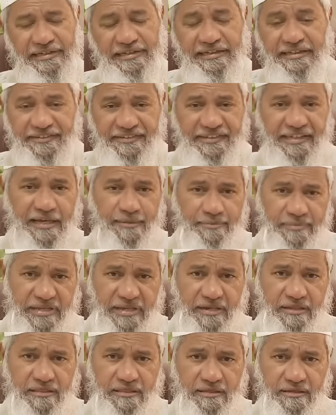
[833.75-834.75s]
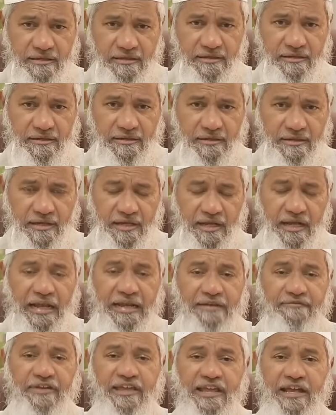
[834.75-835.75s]
Islah means
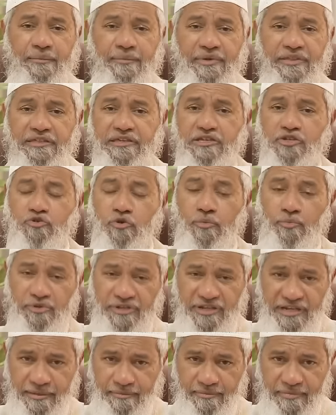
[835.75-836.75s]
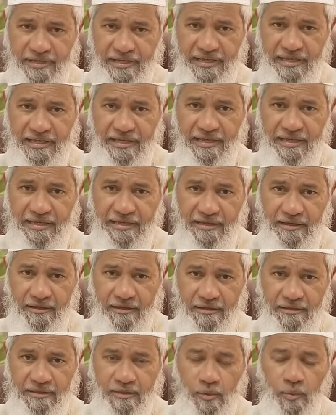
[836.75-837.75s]
conveying a message to a Muslim.
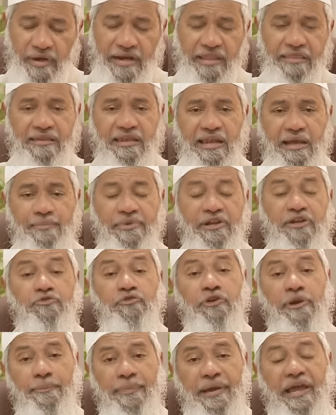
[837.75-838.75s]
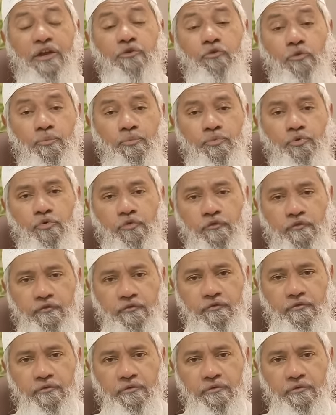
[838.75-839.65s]
The word Islah means to repair, to improve.